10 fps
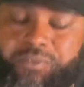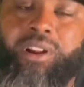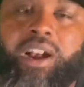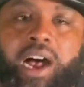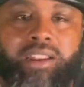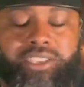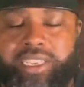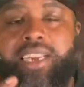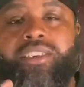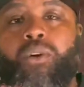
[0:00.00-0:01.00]
I'll let you
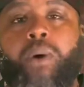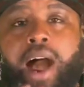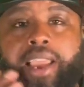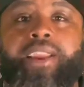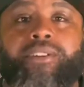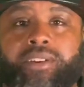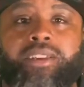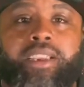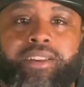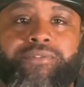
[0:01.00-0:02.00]
guys know why here
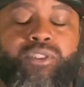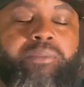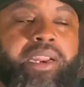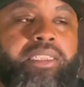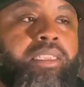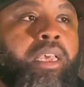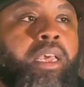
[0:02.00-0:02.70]
in a few minutes.